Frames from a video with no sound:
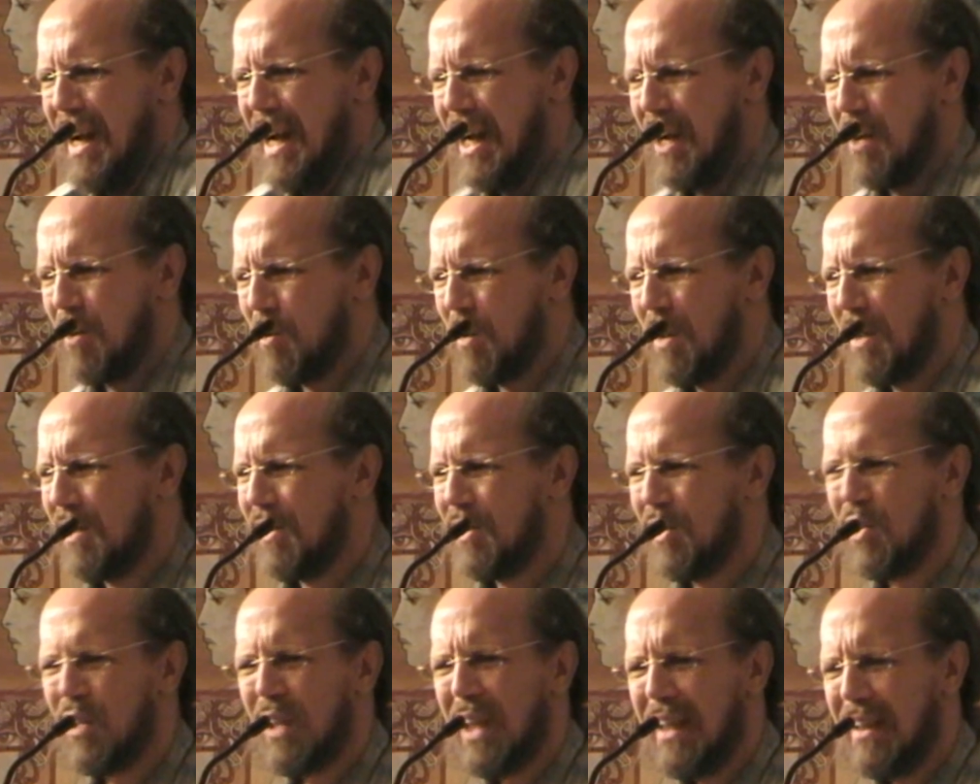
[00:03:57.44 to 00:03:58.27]
I don't
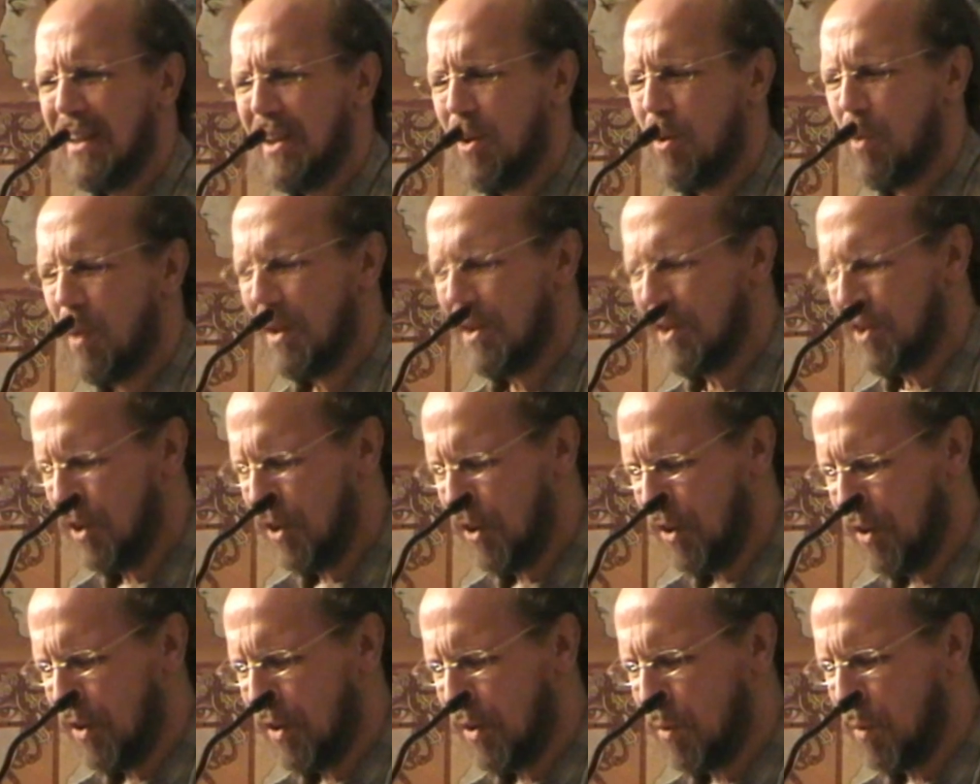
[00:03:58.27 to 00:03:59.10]
understand the
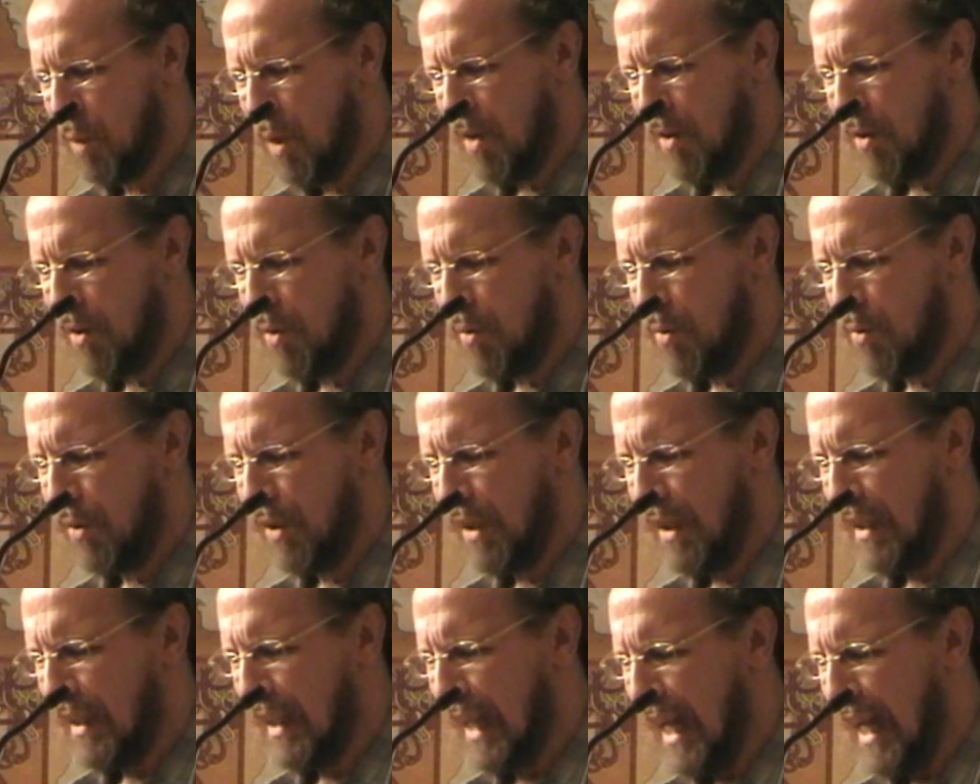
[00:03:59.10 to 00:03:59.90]
question. You want to know who the